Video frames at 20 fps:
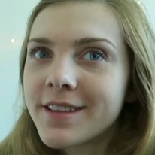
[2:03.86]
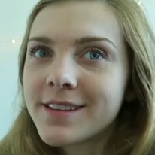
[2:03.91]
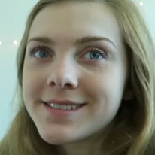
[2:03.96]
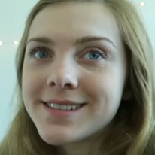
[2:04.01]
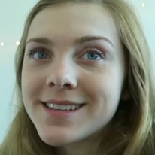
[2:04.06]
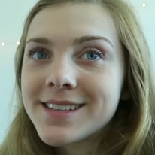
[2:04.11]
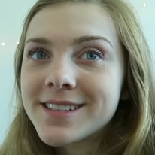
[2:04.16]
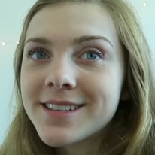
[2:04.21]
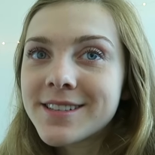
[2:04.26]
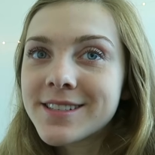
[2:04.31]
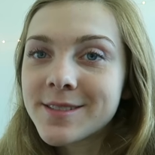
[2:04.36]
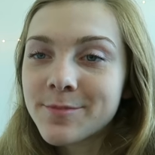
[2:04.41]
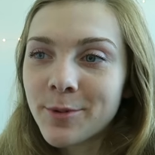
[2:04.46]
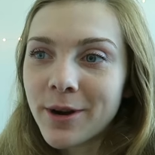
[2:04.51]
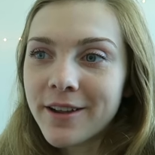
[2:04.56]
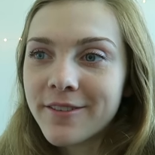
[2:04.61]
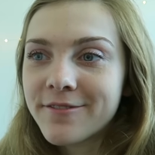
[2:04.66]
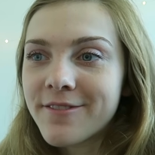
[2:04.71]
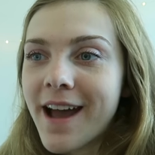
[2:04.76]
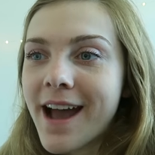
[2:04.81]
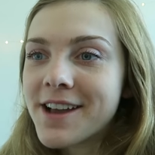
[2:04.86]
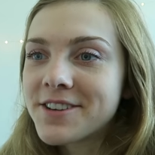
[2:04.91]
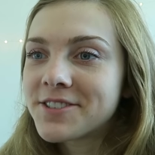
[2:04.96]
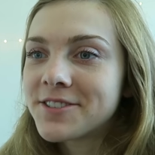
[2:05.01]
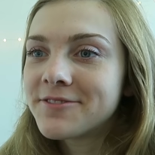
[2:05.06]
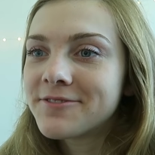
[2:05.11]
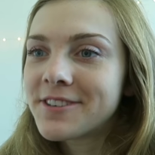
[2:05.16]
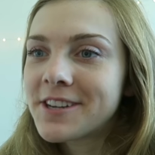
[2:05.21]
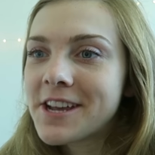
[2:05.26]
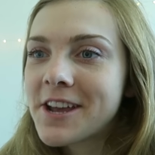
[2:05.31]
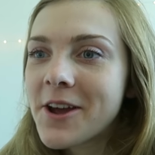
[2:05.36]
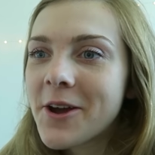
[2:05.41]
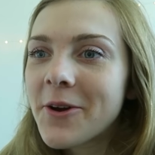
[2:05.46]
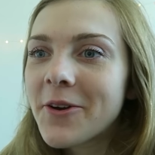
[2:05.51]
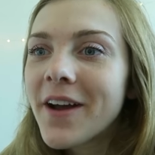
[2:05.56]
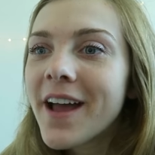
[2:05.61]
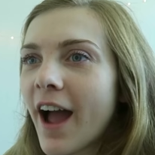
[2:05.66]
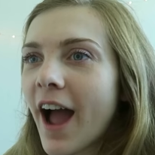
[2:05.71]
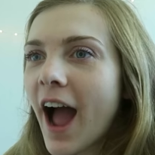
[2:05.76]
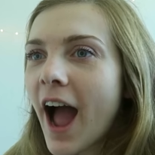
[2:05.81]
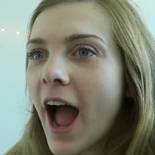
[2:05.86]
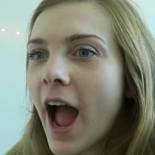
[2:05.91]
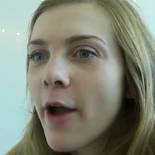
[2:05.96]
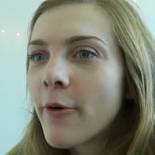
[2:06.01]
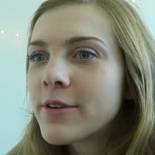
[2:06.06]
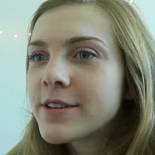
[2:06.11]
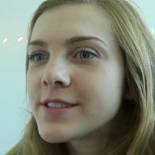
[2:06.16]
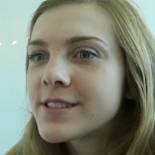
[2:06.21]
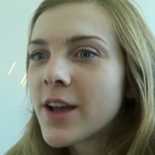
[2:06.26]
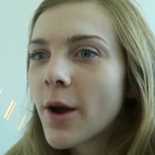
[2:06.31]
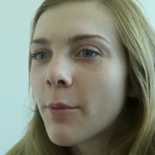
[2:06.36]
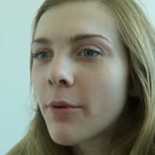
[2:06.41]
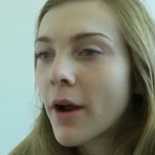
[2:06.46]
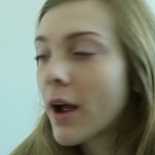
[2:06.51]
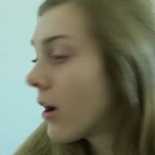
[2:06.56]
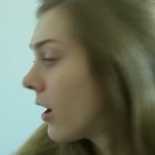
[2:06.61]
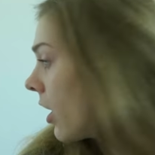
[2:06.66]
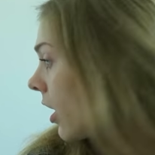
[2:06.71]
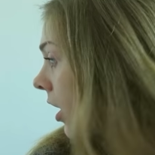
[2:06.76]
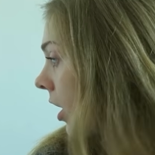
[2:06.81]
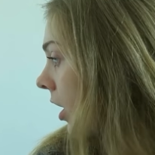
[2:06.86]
this is a spring fashion video. I was so proud.